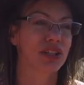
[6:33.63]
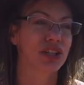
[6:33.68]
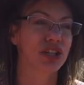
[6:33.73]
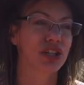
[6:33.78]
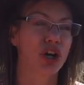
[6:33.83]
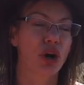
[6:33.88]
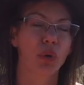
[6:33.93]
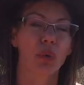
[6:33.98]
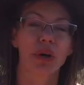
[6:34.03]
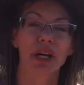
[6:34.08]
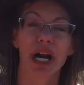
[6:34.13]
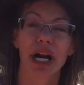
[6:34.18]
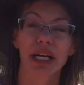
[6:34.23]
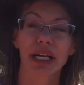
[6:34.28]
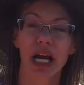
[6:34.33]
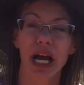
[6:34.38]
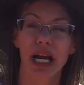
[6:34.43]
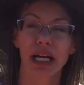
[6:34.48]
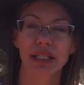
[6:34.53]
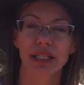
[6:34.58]
you know, we're
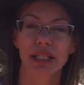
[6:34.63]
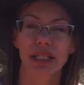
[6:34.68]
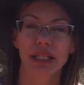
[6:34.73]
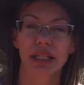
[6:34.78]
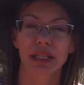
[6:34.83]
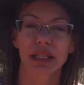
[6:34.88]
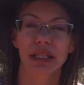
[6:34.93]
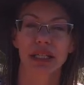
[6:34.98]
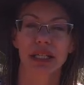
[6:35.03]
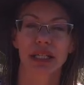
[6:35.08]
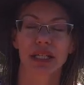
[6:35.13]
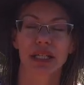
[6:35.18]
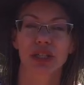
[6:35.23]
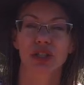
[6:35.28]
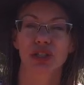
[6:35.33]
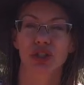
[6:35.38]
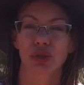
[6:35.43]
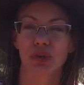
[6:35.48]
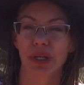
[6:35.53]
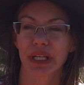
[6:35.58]
not constantly
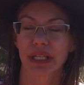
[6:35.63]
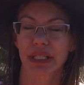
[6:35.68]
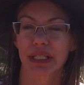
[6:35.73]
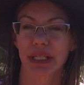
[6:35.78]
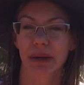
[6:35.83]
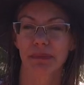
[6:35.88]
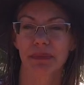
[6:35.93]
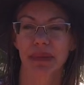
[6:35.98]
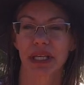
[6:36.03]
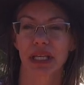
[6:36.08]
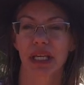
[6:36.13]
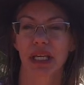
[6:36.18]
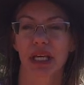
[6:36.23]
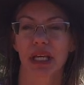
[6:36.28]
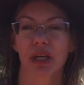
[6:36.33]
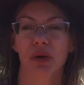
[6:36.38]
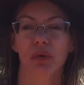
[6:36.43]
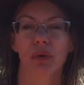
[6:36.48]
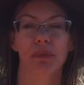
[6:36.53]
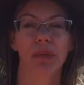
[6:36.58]
doing
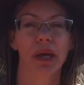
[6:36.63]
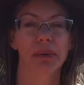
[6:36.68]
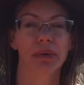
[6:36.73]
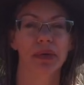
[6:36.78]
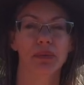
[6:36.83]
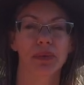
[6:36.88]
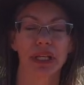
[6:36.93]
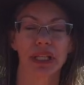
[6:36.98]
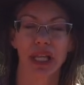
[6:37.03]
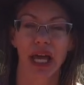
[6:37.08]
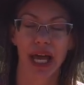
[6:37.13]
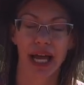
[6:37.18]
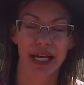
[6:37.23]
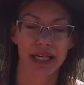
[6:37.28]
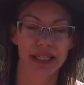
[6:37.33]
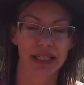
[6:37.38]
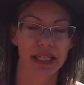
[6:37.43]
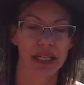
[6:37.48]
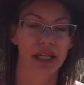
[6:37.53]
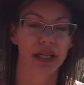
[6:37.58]
something. We're maybe
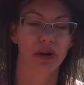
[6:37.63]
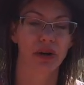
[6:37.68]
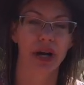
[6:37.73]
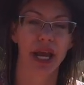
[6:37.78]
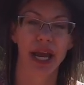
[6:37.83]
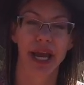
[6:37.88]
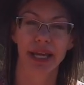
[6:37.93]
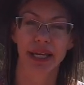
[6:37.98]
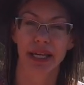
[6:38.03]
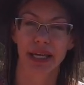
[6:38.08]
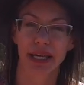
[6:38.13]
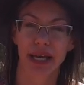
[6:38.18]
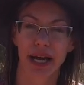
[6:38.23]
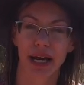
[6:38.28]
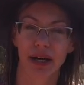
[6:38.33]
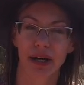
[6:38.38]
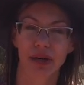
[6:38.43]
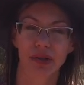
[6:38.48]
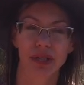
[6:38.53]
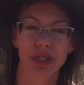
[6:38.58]
relaxing or hanging
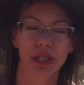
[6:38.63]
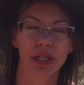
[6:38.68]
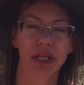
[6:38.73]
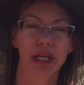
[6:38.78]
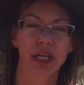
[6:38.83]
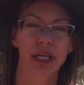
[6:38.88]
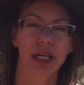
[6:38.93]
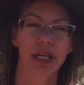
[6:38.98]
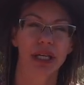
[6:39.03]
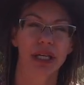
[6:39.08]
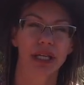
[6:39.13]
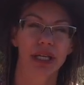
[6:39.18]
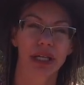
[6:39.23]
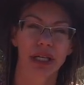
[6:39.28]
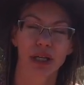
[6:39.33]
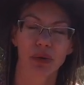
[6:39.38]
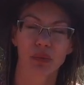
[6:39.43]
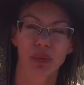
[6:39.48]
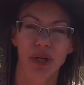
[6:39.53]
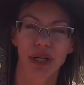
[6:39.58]
out,
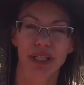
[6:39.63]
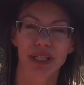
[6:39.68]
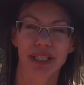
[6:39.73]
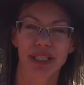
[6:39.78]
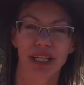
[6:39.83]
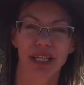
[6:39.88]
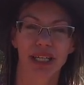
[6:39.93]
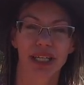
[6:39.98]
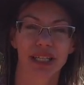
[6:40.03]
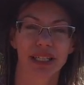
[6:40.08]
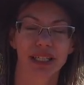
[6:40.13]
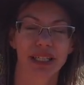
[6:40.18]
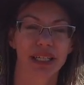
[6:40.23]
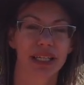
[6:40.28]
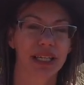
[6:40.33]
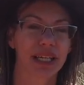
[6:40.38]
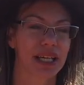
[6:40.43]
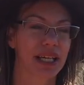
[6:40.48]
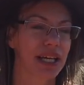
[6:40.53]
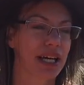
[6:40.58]
getting work done.
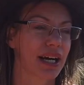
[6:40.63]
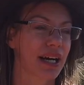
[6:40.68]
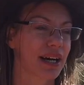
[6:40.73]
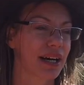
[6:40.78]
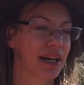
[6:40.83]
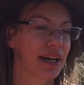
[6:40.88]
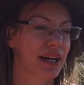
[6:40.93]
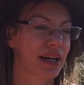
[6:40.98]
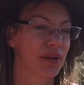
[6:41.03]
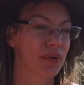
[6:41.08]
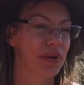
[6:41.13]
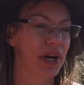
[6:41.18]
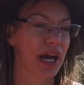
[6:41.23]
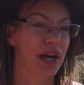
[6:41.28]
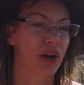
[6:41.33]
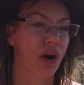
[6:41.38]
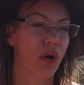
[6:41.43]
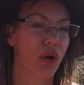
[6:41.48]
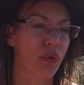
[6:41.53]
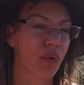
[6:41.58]
We're
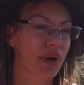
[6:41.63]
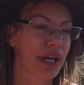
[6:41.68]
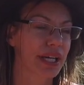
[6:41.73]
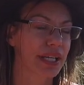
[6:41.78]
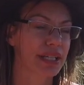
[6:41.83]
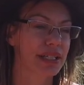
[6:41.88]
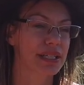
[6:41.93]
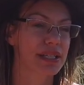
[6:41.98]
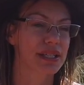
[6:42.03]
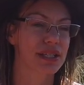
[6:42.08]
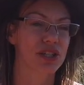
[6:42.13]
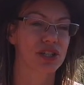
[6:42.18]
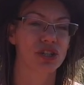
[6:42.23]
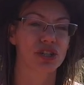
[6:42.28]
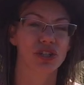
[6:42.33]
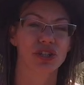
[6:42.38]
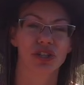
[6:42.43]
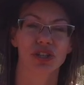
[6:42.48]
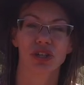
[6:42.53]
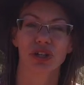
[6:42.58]
not always
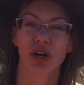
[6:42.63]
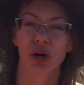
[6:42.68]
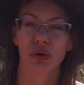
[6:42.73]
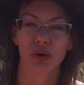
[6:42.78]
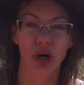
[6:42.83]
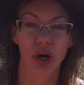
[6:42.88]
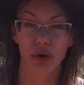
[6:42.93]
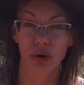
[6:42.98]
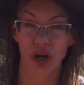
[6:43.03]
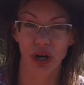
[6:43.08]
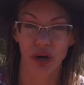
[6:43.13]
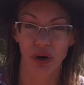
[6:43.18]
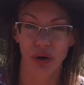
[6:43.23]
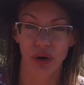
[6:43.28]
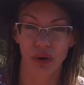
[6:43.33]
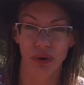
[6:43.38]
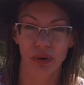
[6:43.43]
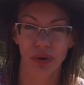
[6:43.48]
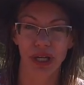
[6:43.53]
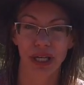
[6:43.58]
just go, go,
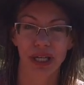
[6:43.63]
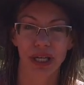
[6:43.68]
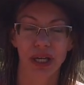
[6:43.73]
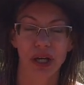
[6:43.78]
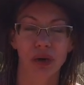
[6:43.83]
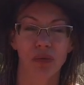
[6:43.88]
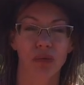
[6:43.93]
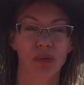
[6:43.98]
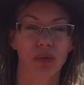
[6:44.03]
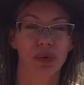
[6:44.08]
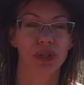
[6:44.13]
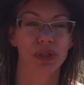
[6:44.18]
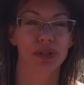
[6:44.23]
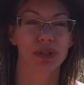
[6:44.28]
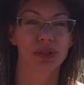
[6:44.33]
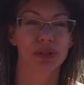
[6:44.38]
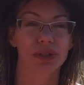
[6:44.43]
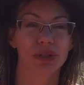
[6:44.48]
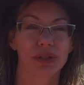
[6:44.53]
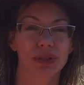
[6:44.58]
go.
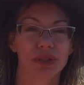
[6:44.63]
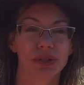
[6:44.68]
We're,